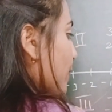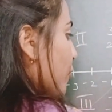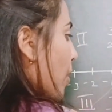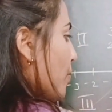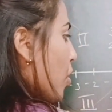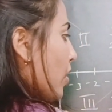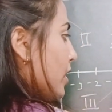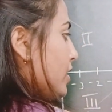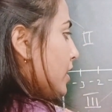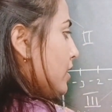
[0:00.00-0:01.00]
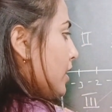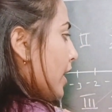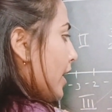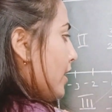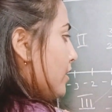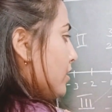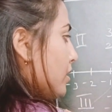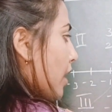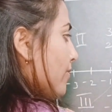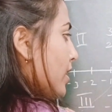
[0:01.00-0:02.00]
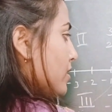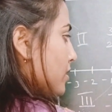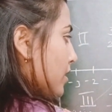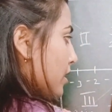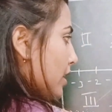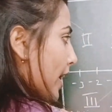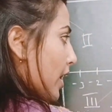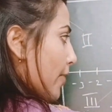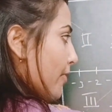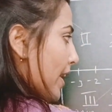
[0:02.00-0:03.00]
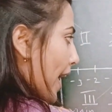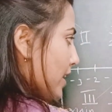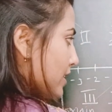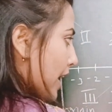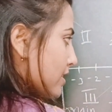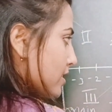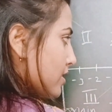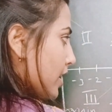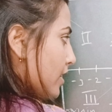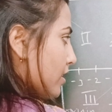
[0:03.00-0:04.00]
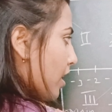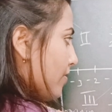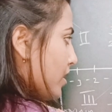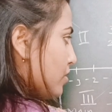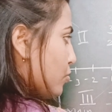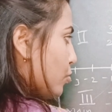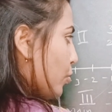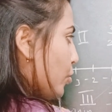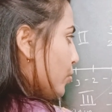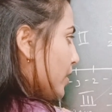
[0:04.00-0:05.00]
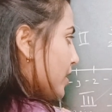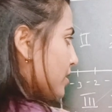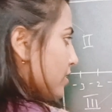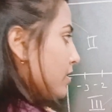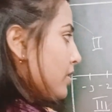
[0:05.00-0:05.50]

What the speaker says: from origin it covers, when x-axis it covers 2 units.